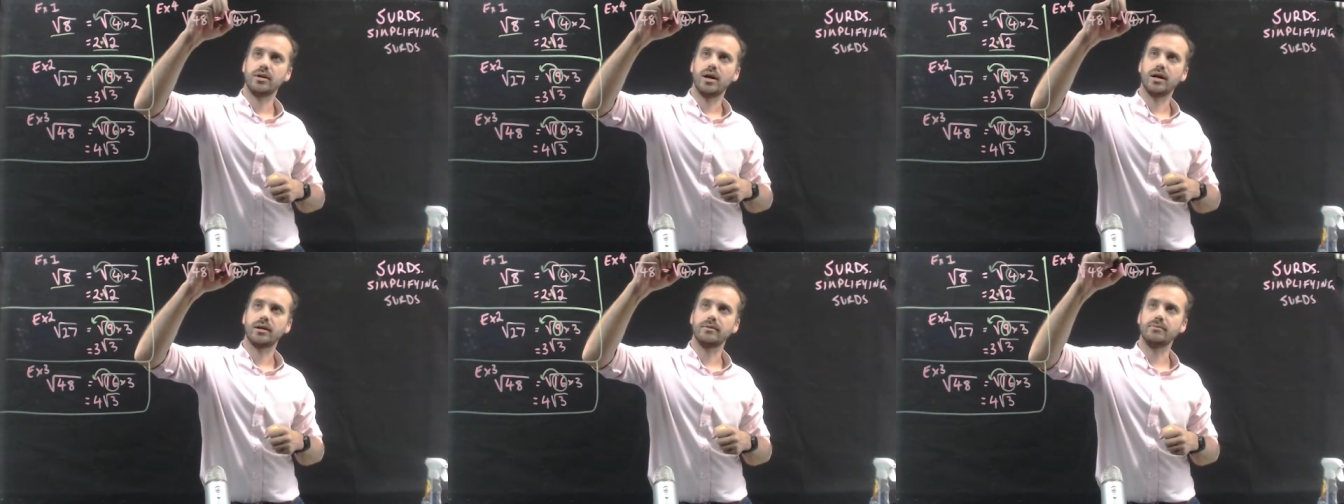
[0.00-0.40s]

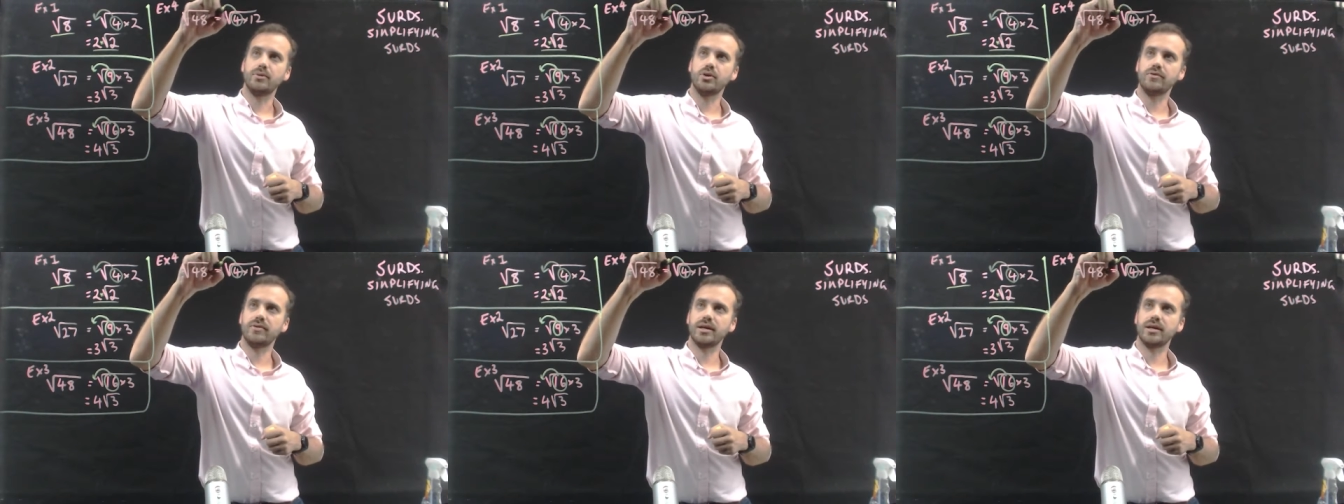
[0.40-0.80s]
I can
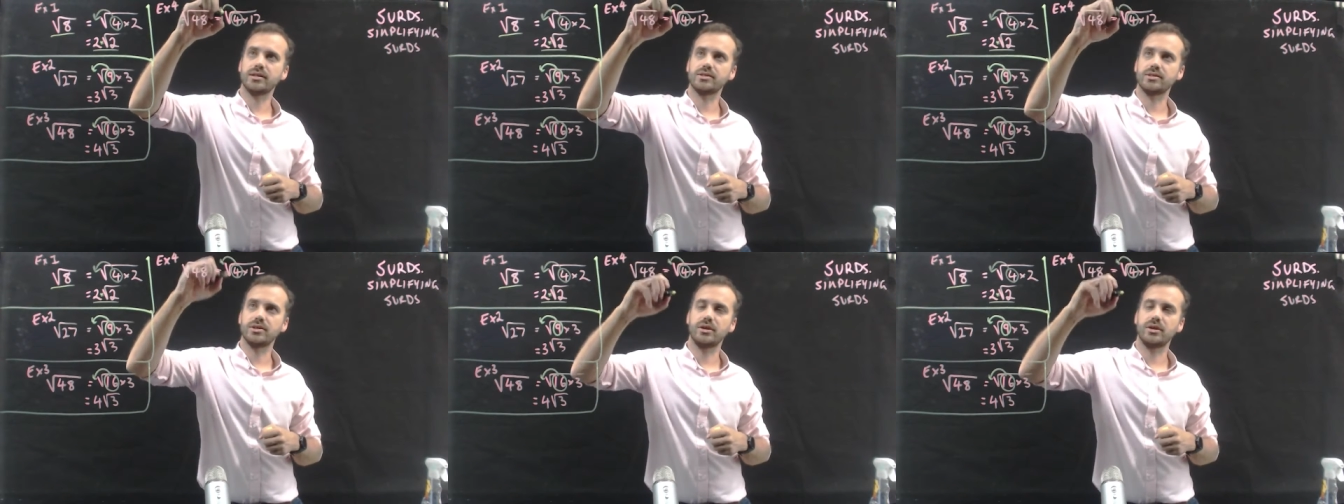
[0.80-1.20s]
move it
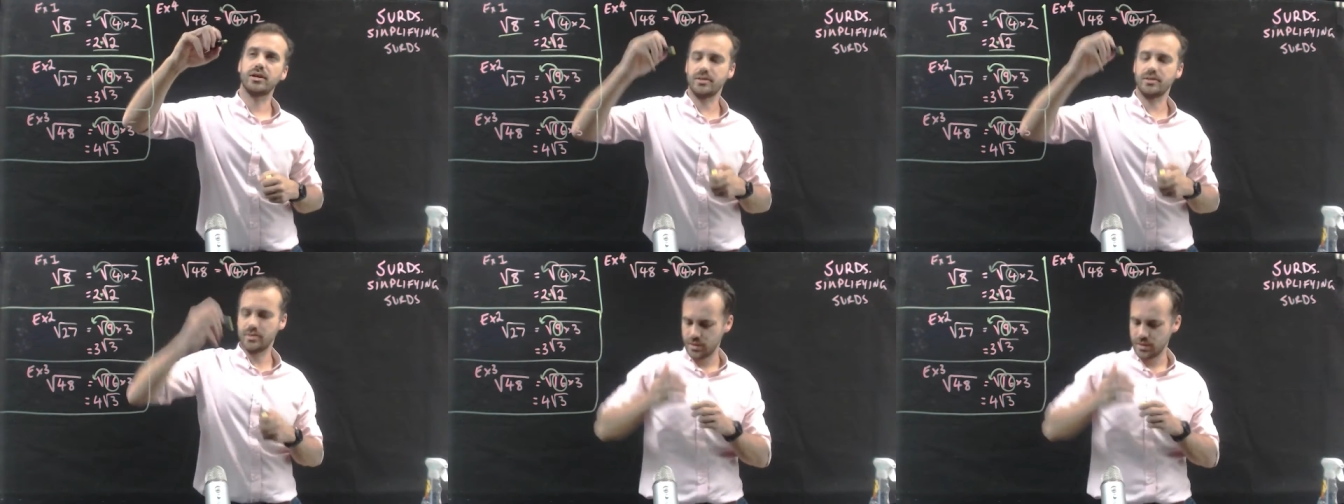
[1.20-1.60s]

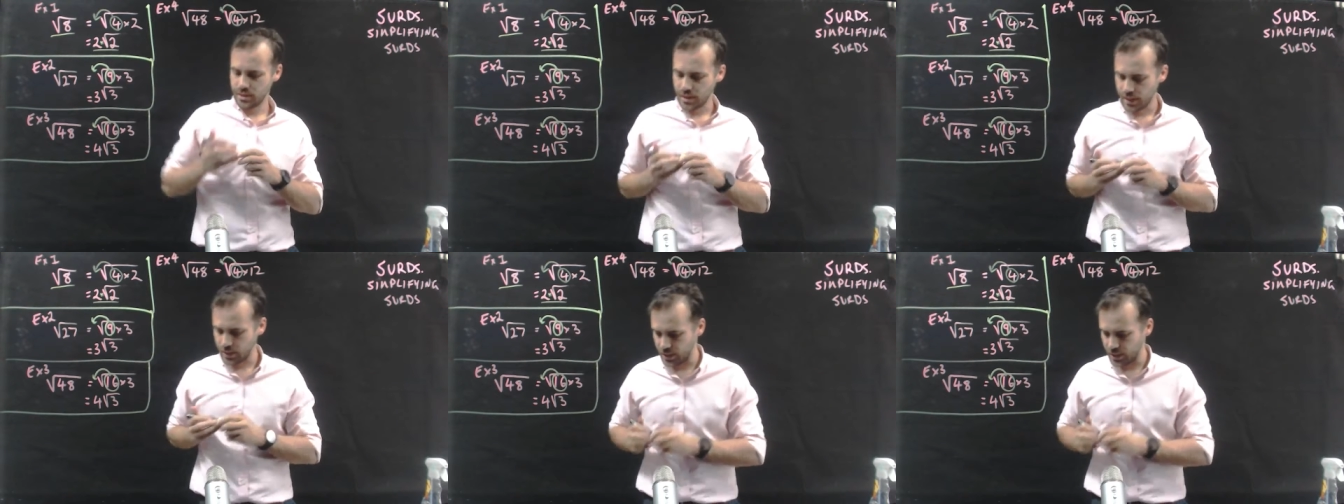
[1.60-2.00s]
outside,
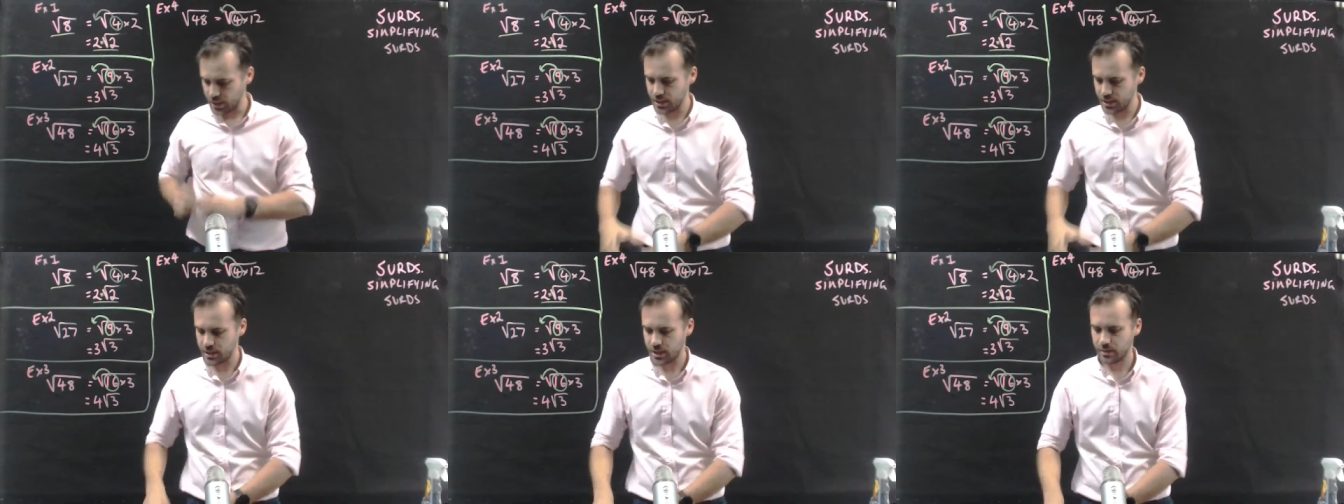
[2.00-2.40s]
and I
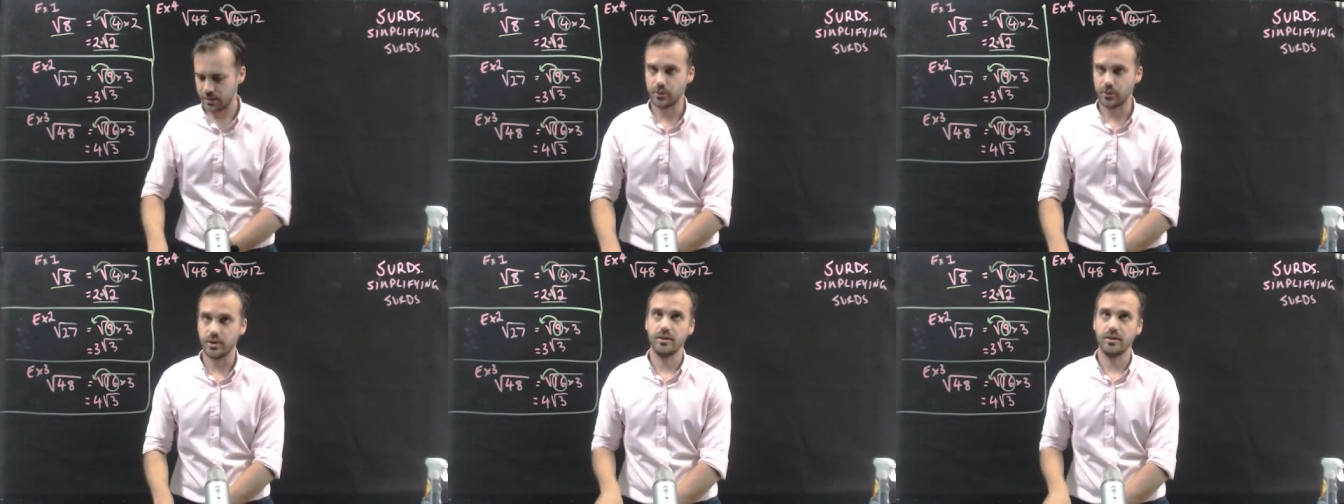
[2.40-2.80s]
end
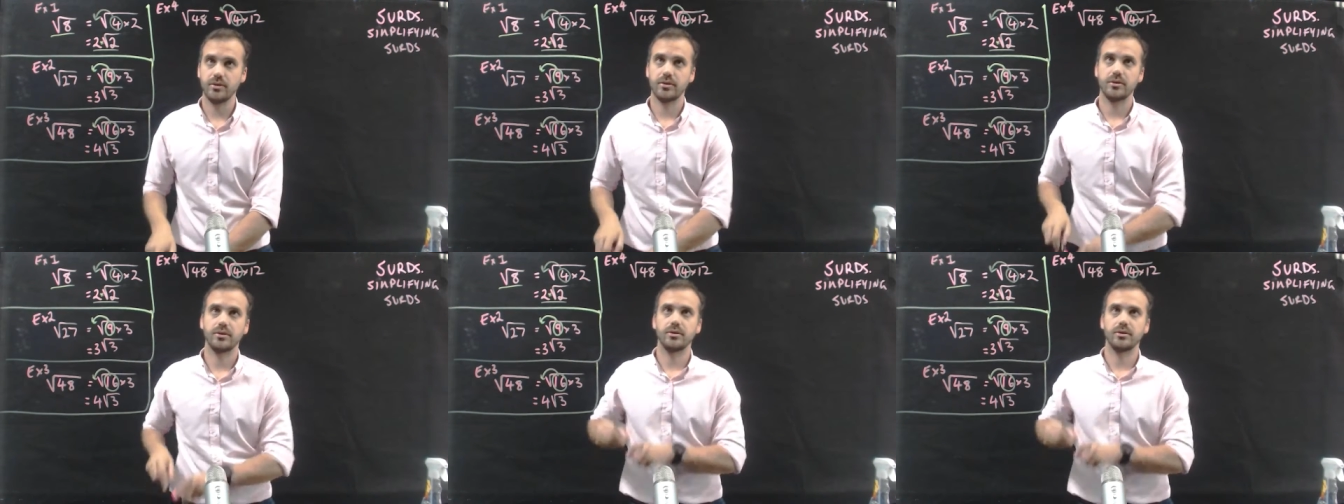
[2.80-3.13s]
up with